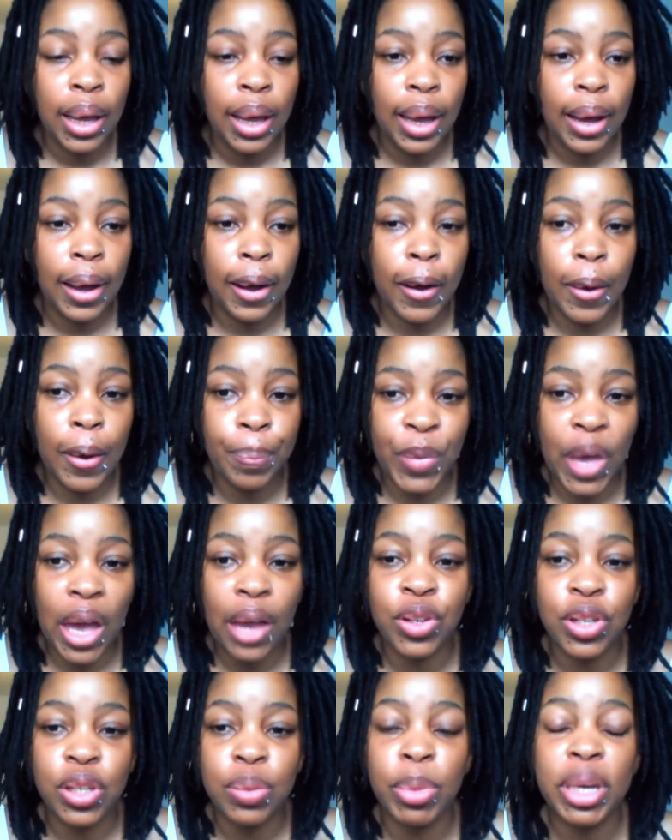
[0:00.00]

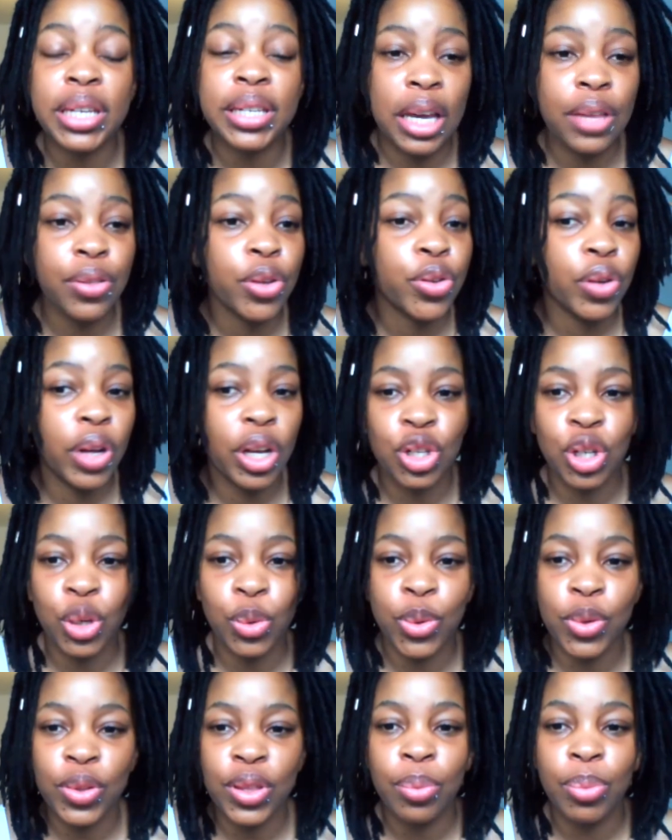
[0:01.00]
and just maintain these relationships
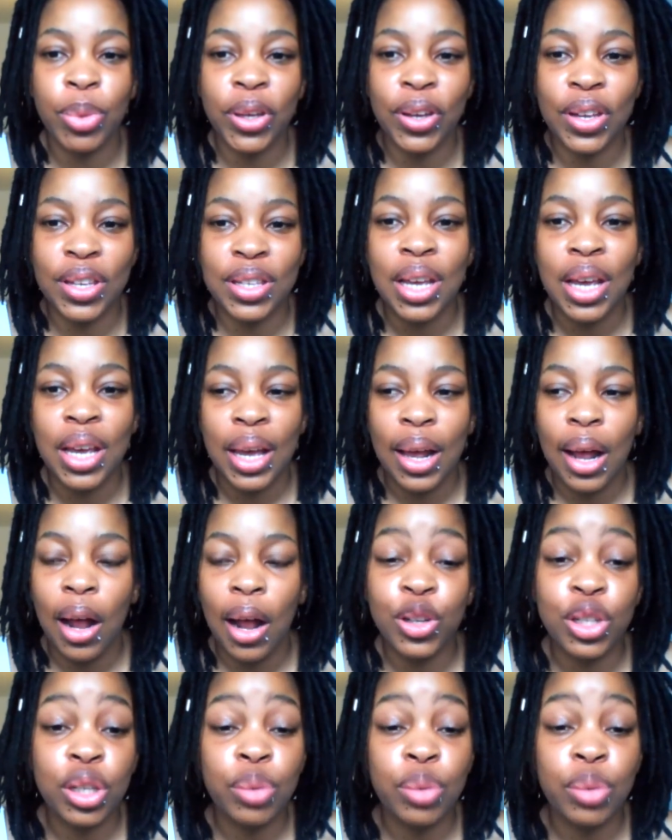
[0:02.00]
with them because
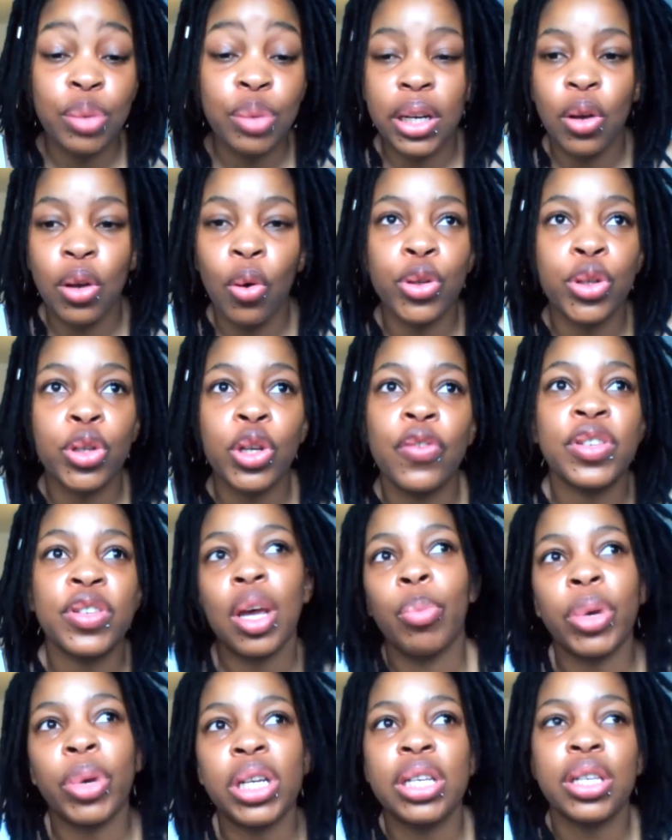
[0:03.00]
ultimately also if
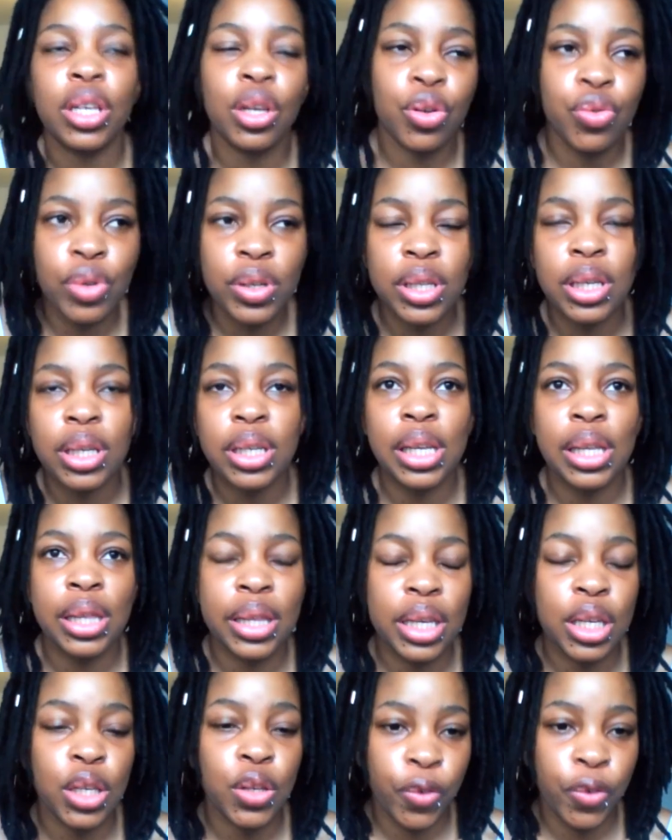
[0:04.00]
somebody's interested in
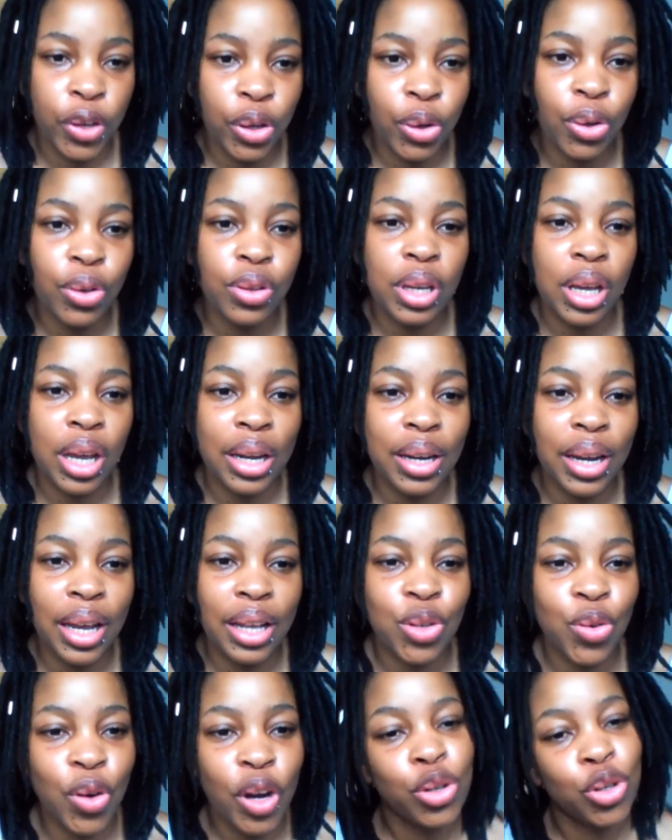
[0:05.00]
these fields and
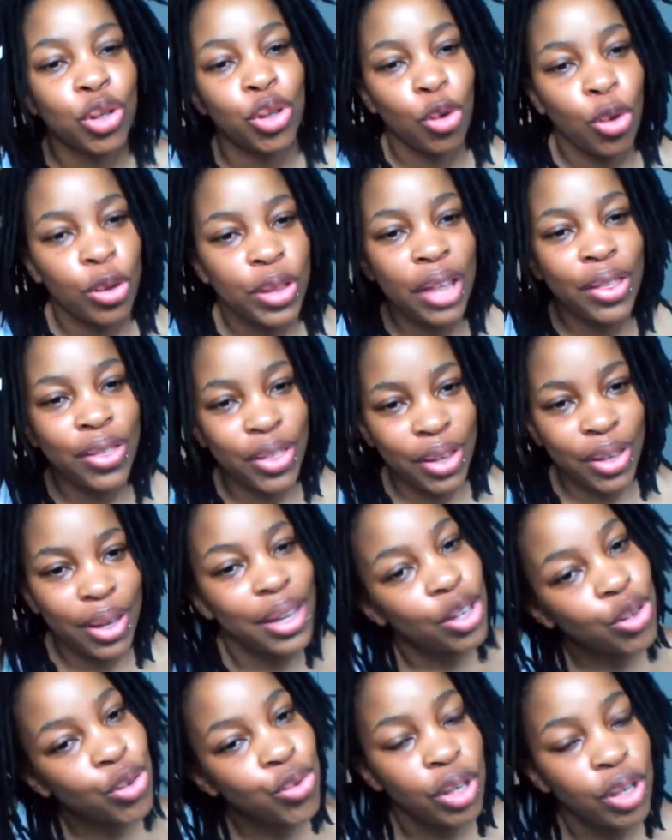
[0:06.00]
it's great to know that there
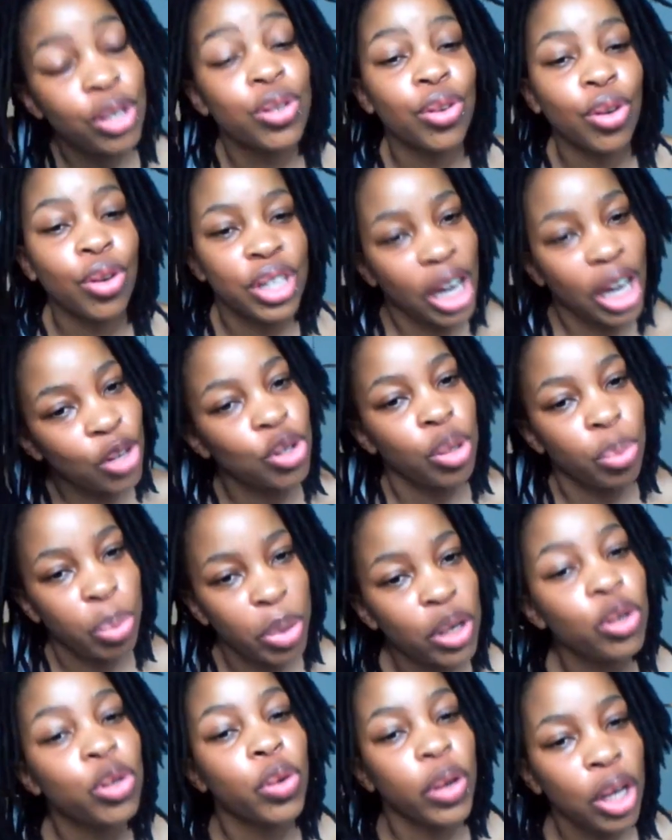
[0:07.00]
is research actually
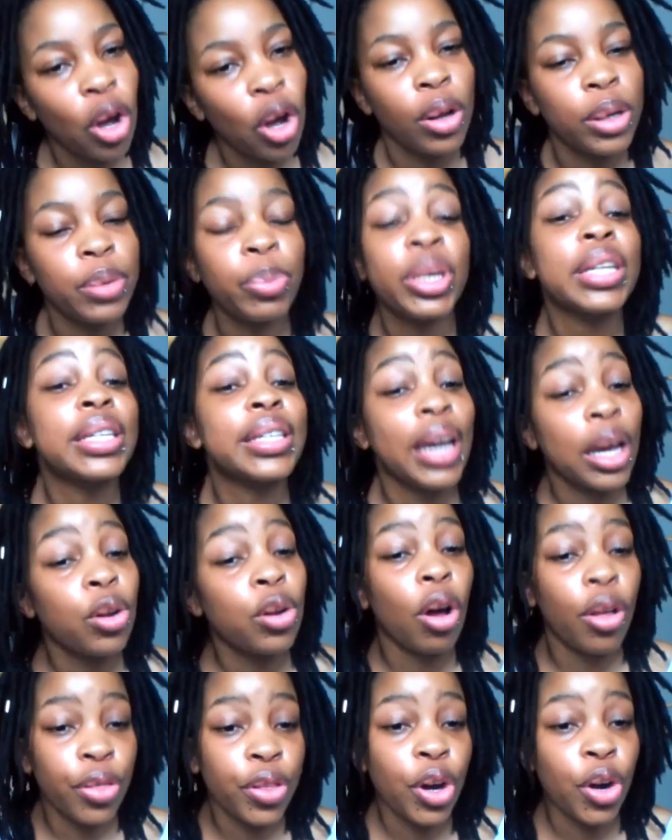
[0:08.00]
being doing being done
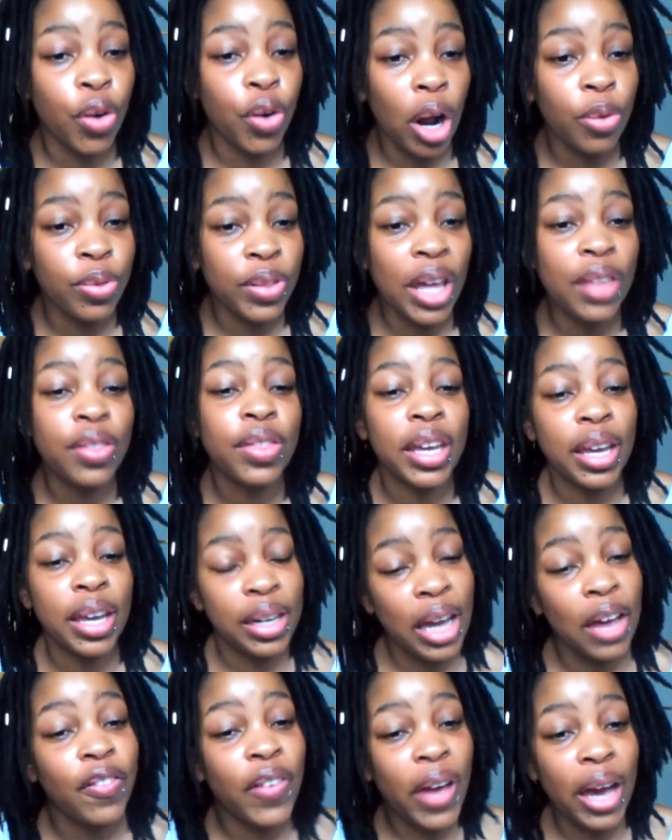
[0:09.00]
on the ground that they can
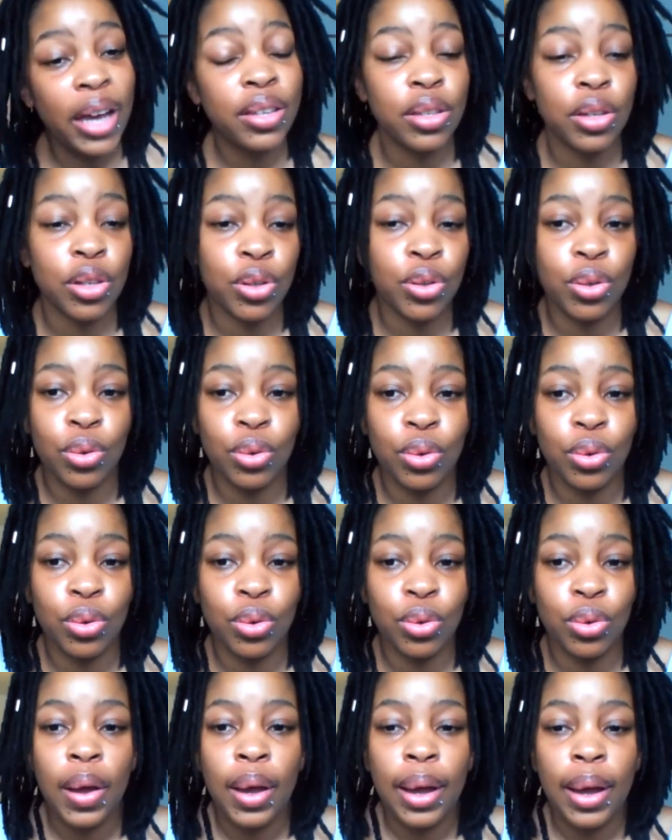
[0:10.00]
have access to
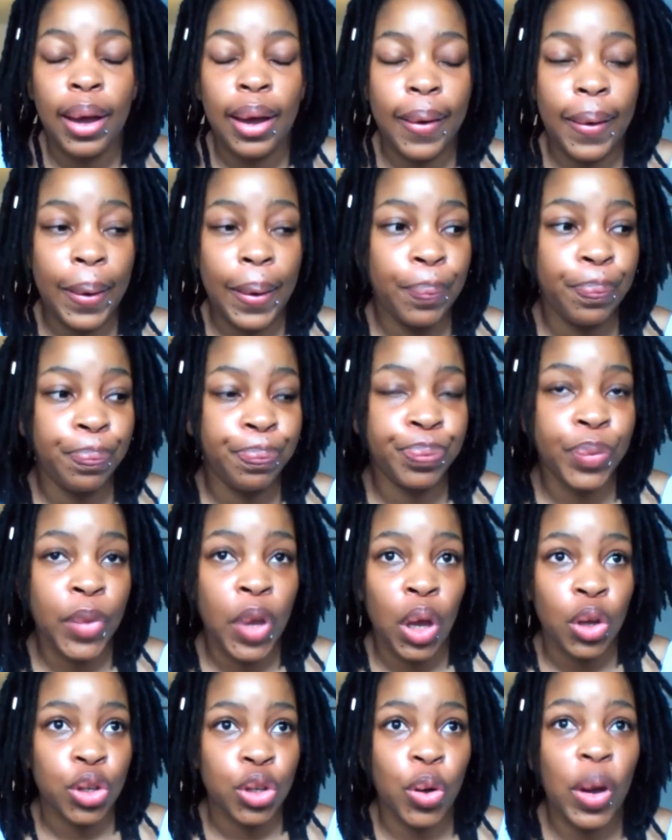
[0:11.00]
um,
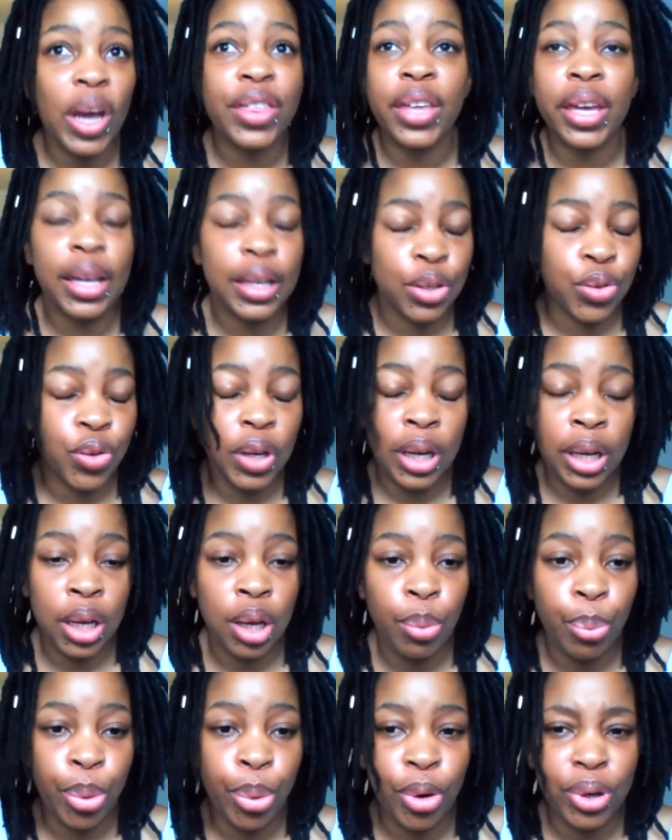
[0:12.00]
so I think it's really
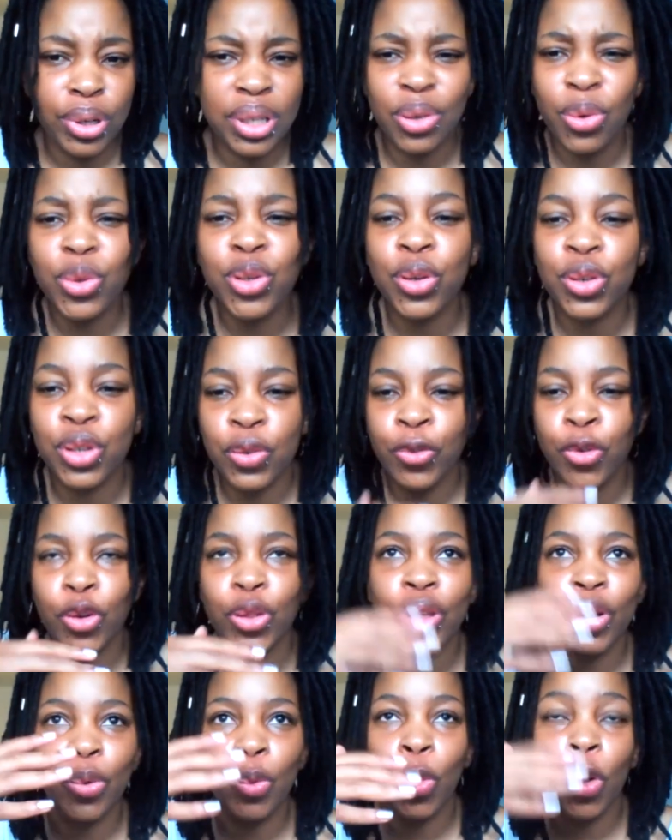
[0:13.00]
important also for
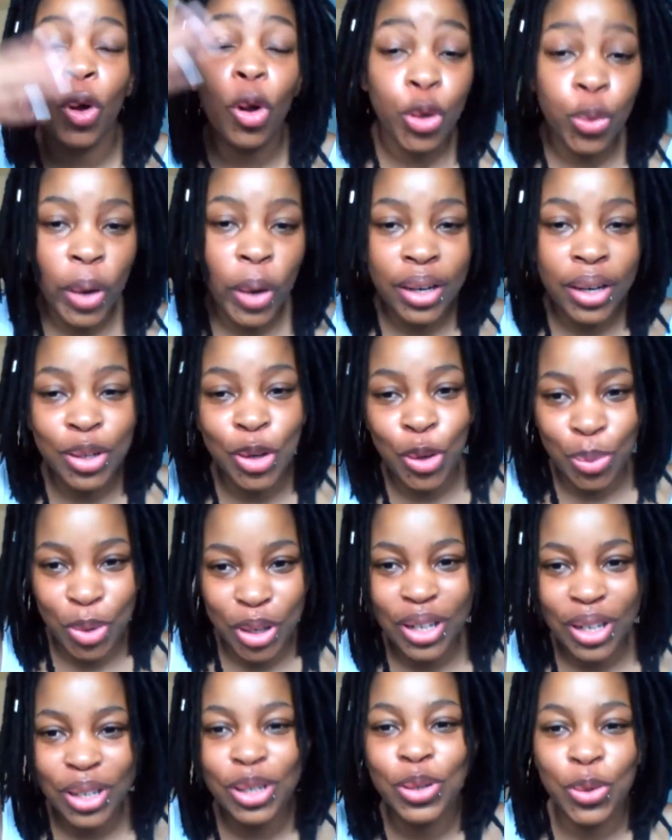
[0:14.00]
the worldwide
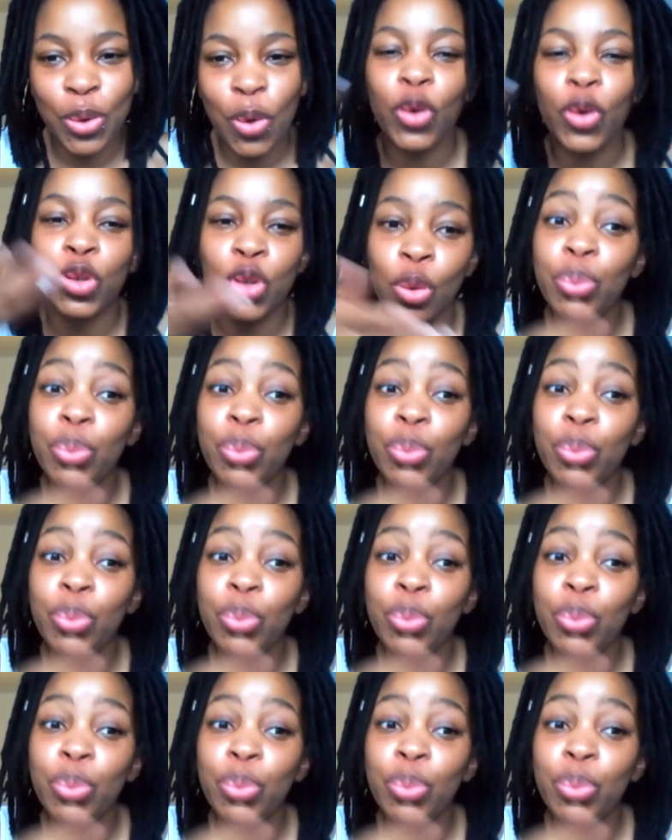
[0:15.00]
community to also